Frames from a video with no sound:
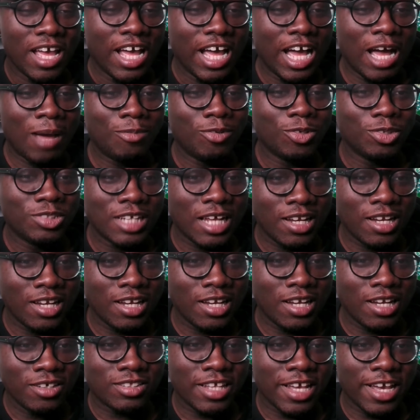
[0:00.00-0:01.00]
Abdul
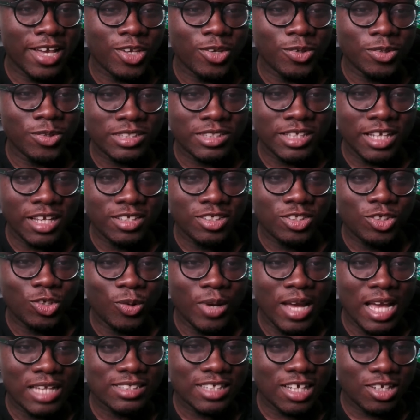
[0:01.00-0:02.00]
Jalil, thank you. Says you
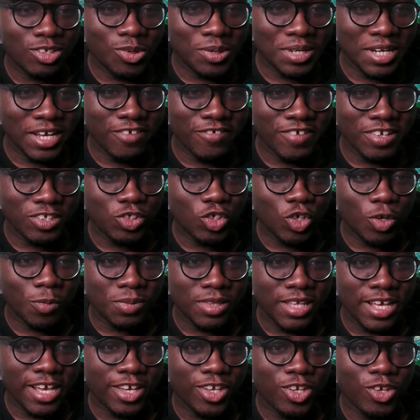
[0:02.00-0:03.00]
guys are doing a great job.
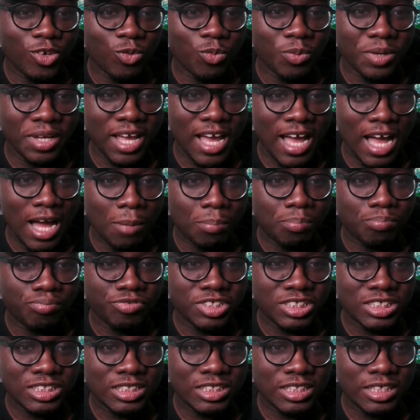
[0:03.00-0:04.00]
Thank you. We
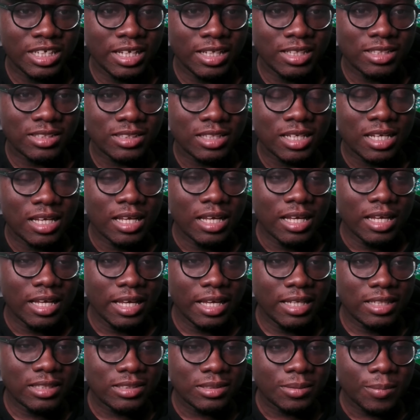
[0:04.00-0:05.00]
appreciate
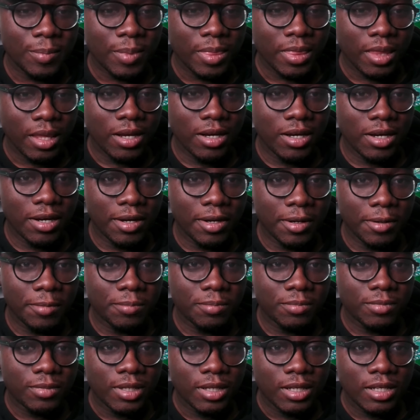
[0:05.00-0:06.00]
it.
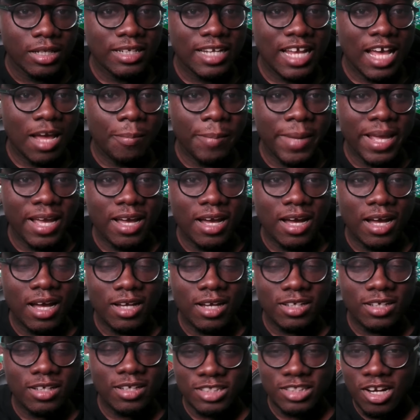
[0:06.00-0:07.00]

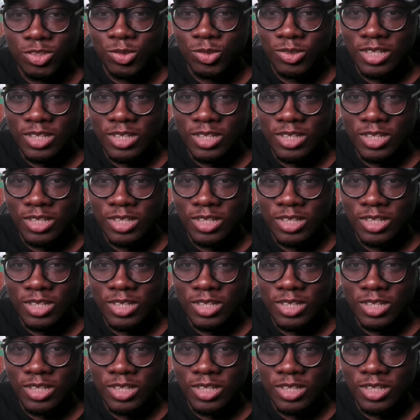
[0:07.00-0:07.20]
Inameka, shout out to